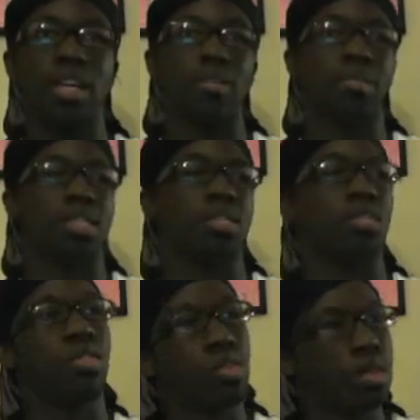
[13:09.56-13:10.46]
and Miss
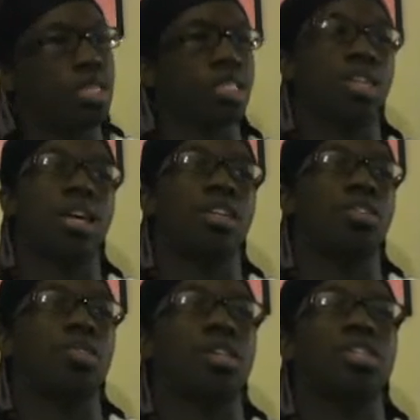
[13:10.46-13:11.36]
Lormer, just like
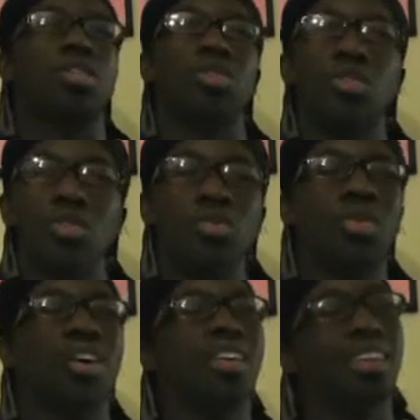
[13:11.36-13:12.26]
doing
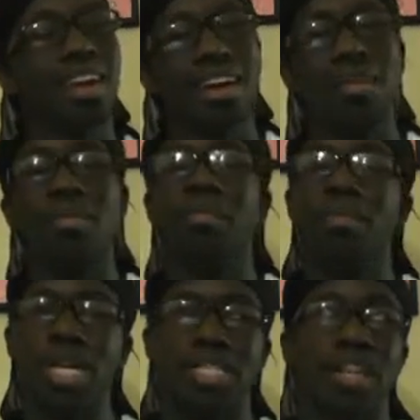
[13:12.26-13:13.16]
too damn
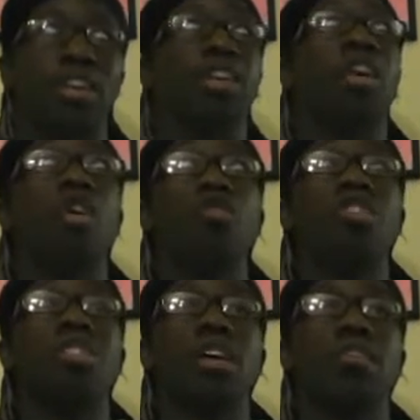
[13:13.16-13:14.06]
much. Like, you're
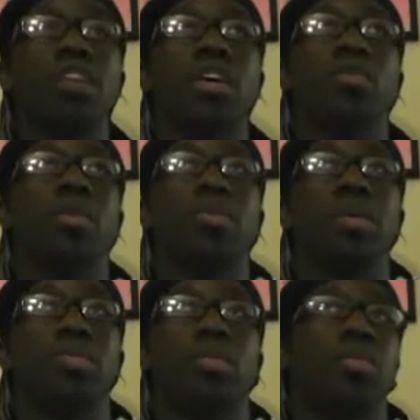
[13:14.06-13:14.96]
overstuffing it with
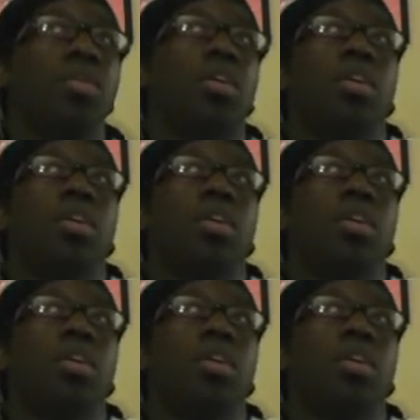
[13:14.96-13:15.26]
people...